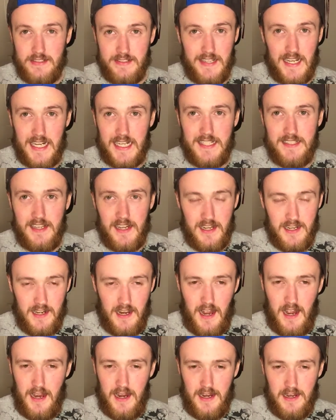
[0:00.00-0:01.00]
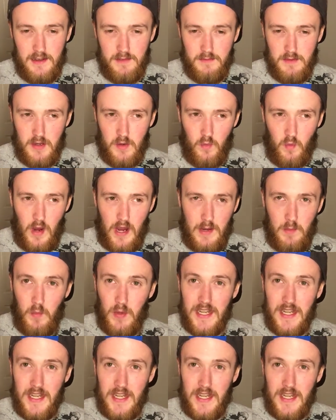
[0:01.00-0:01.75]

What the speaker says: Because like I said, I